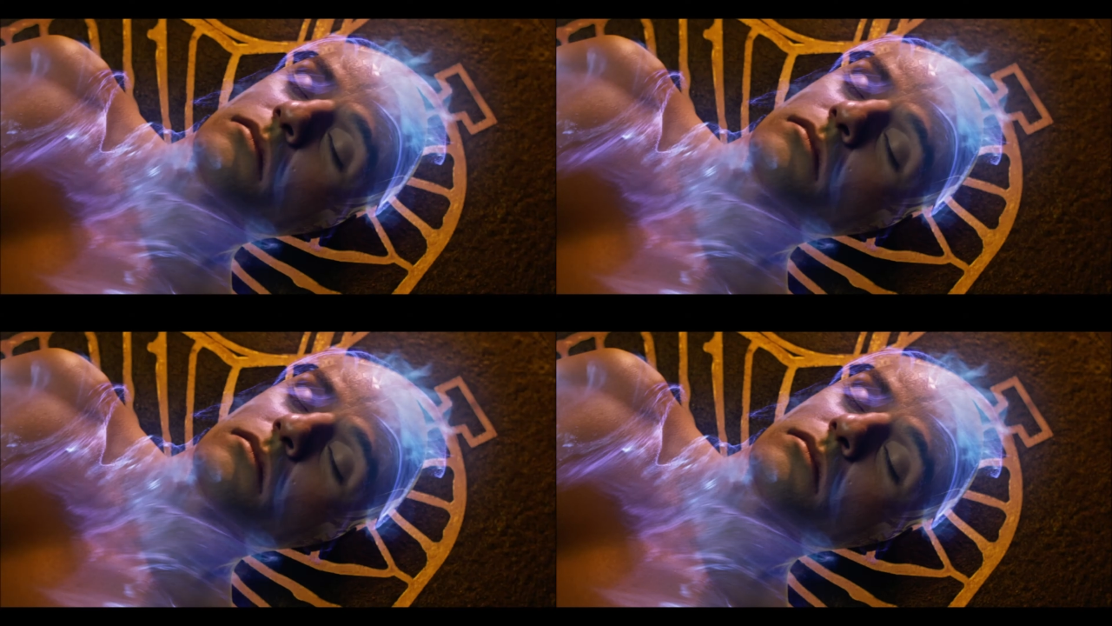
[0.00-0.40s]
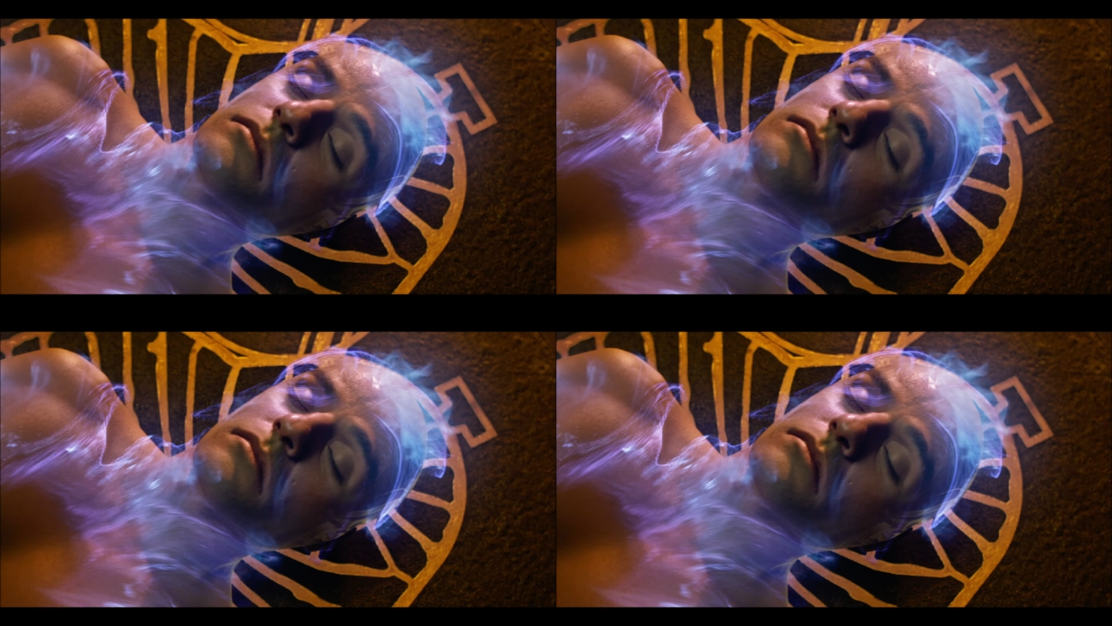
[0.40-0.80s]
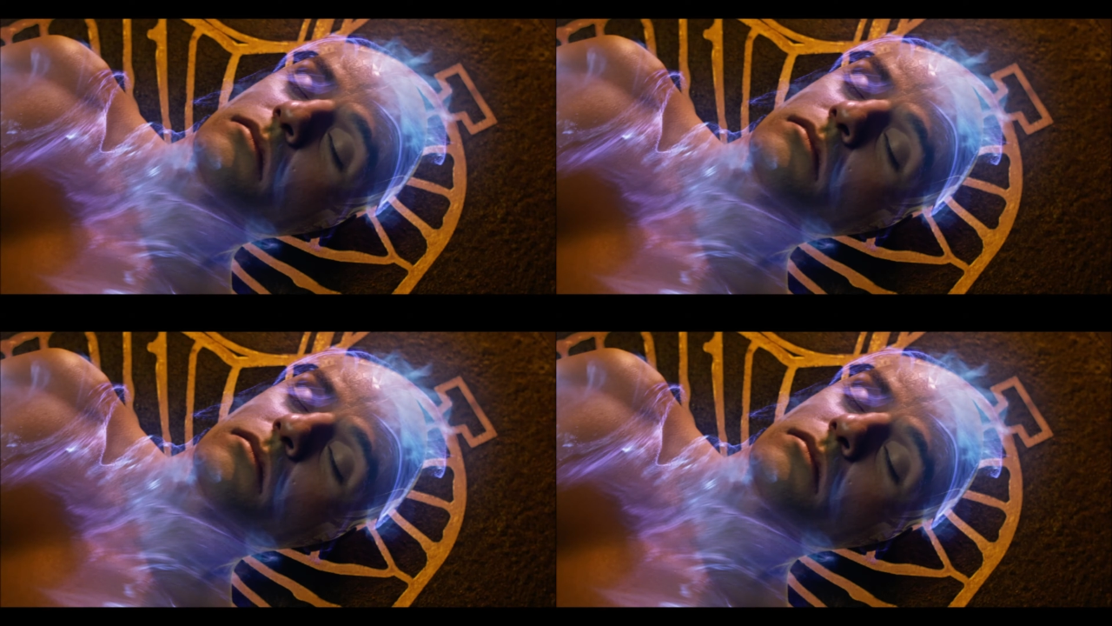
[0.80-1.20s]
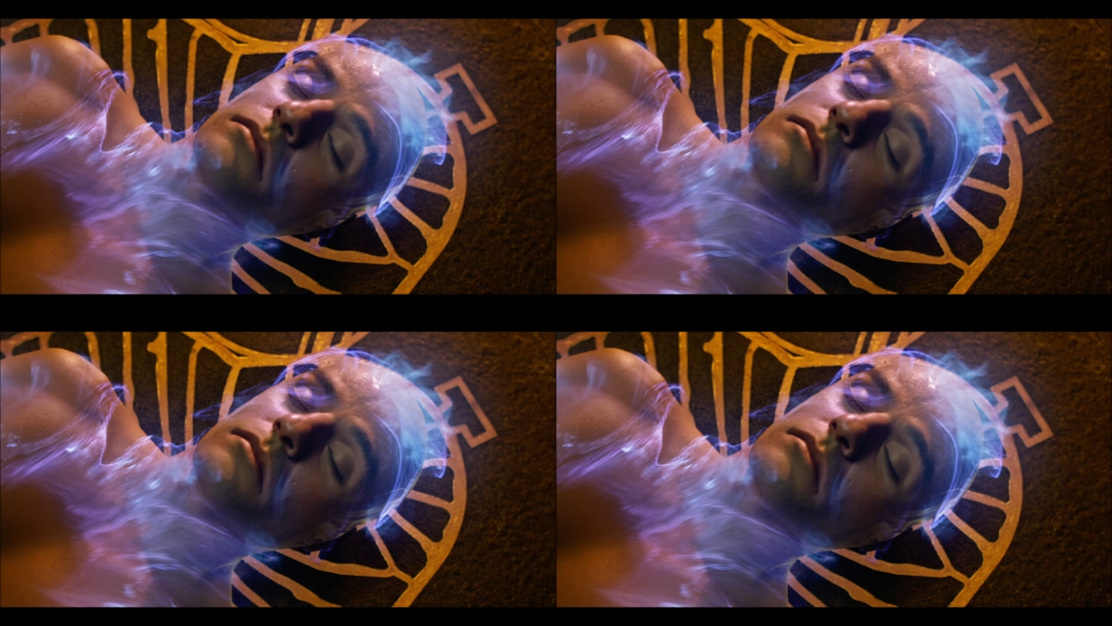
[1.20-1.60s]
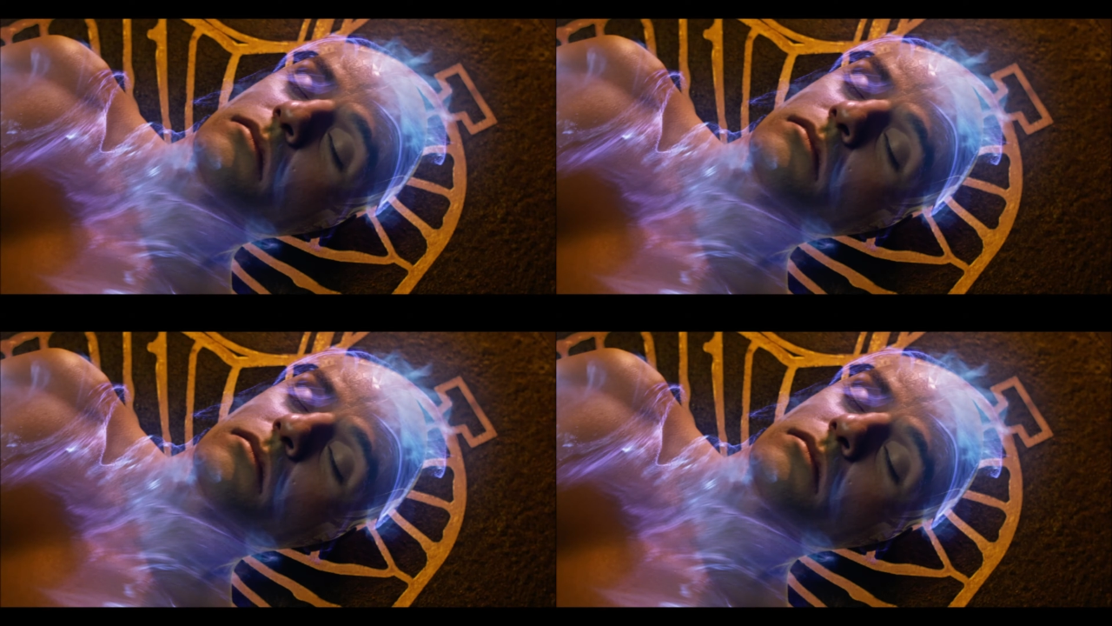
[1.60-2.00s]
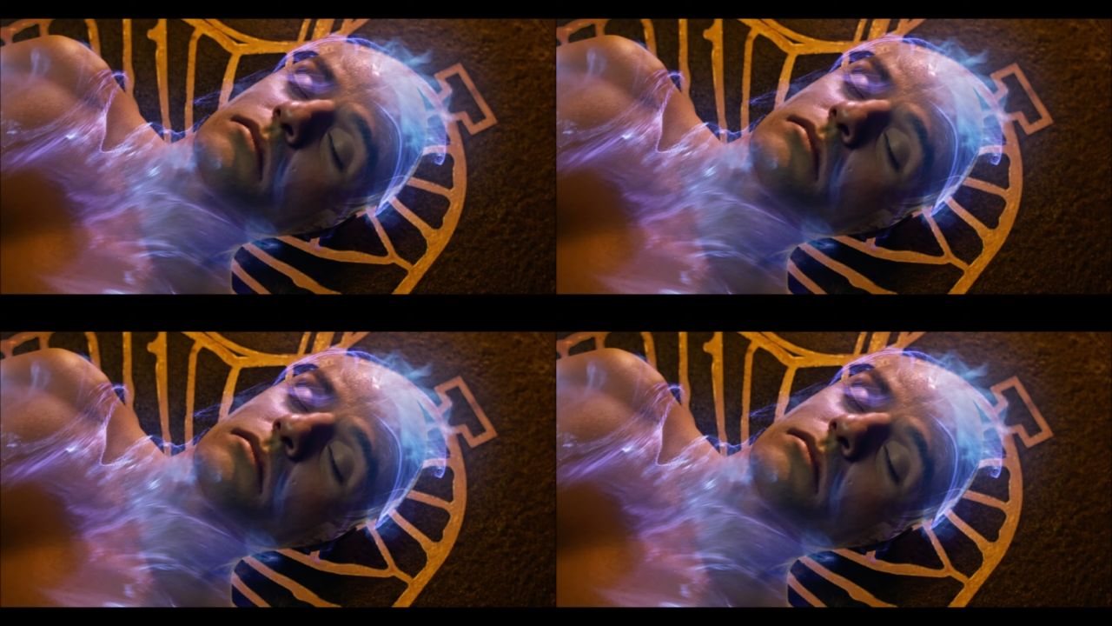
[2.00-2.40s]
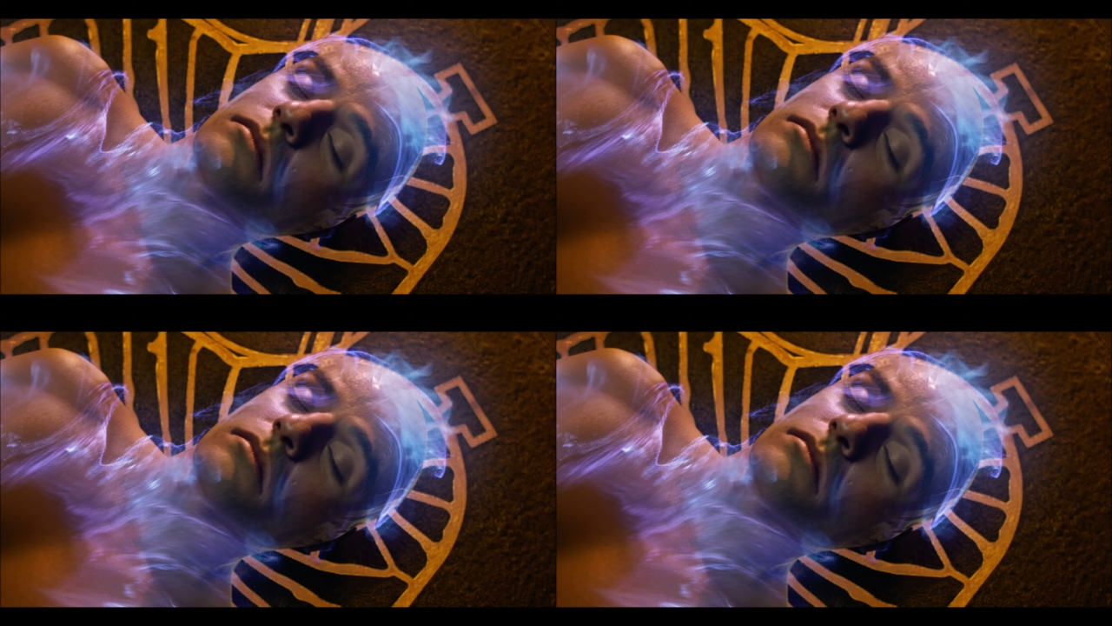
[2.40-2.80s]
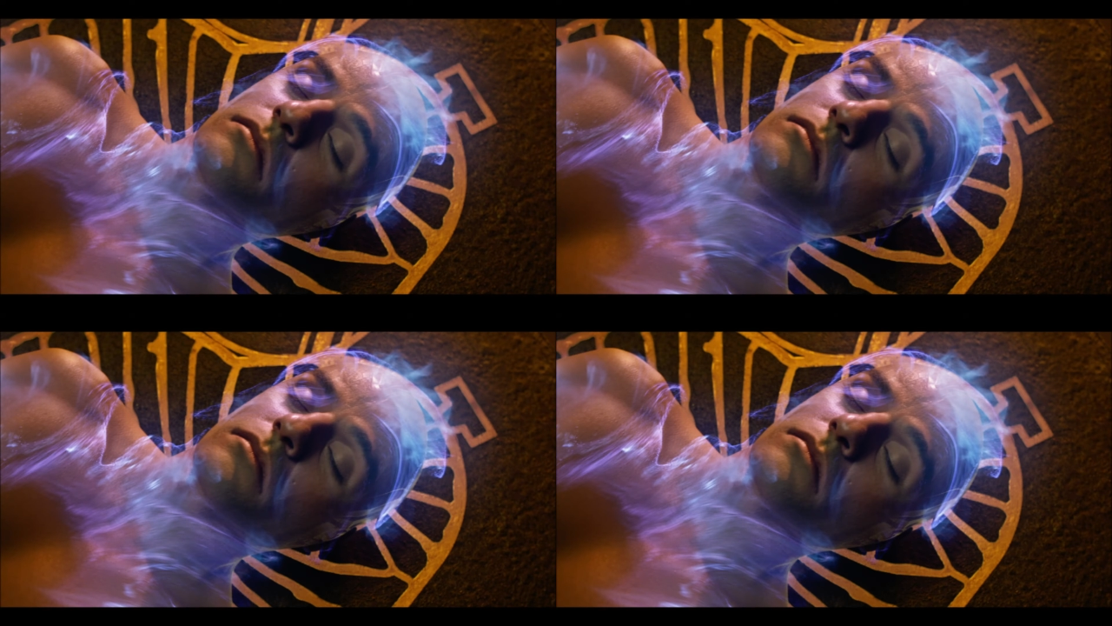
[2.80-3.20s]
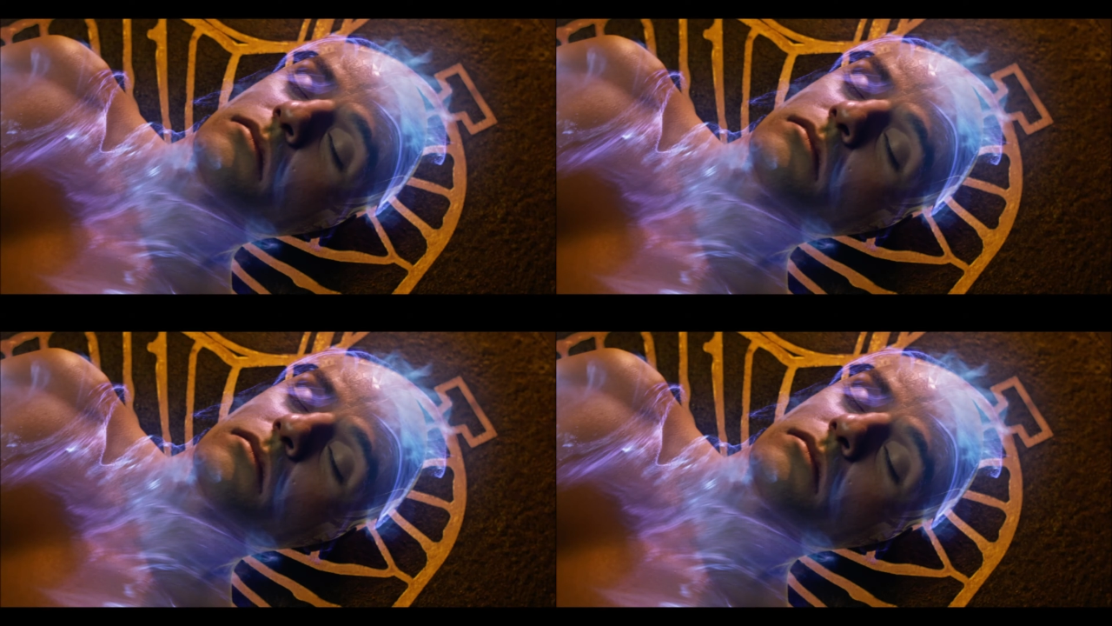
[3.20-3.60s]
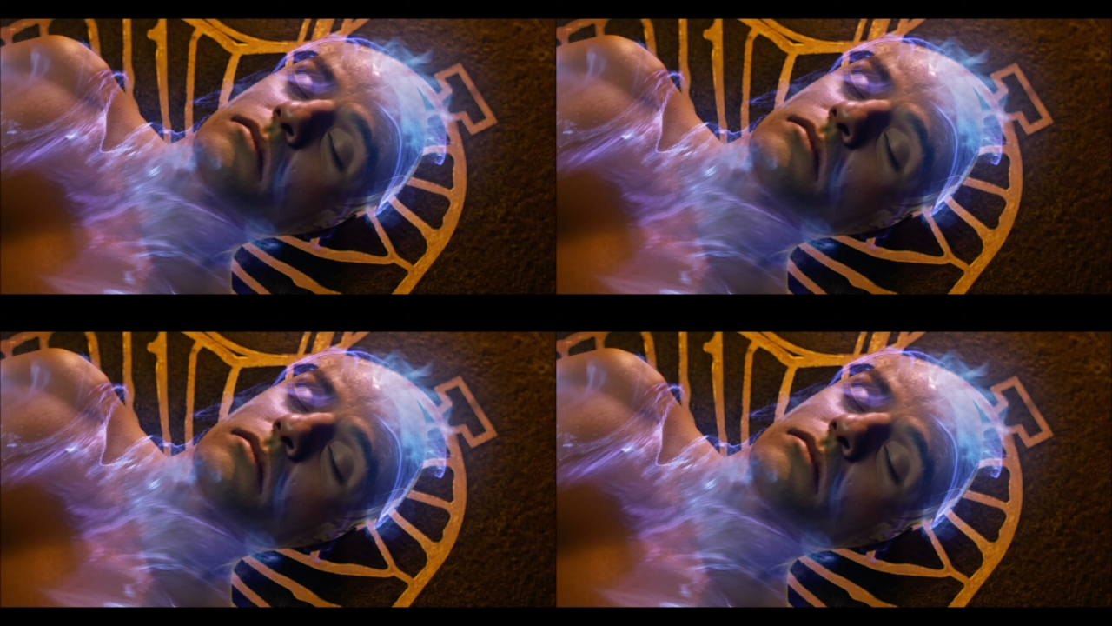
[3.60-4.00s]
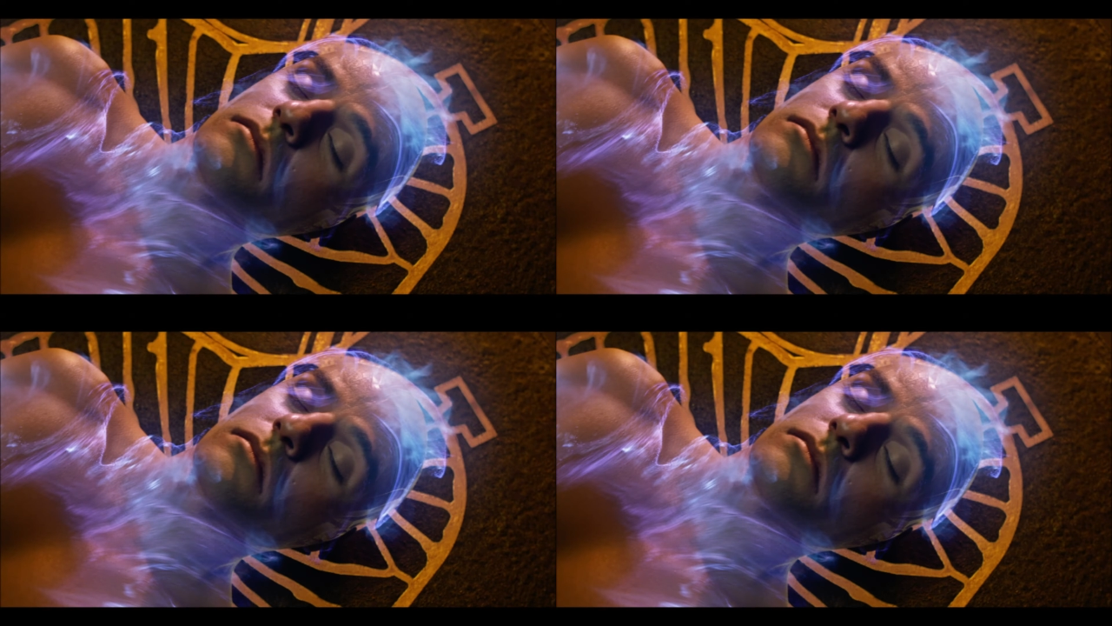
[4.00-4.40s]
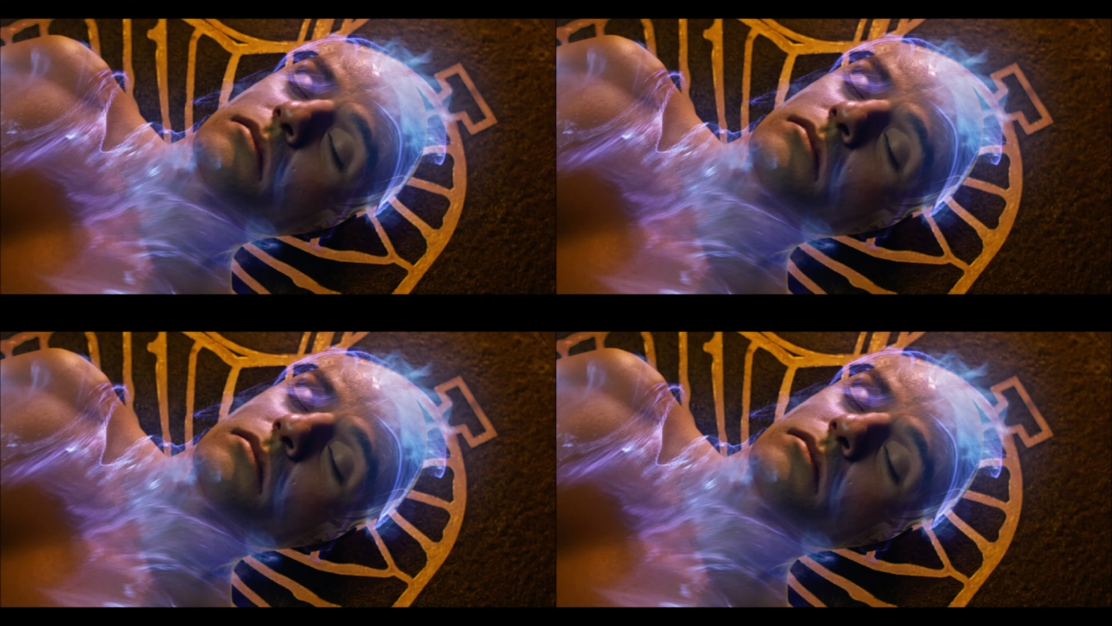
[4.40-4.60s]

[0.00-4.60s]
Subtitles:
[unreadable: no face in view]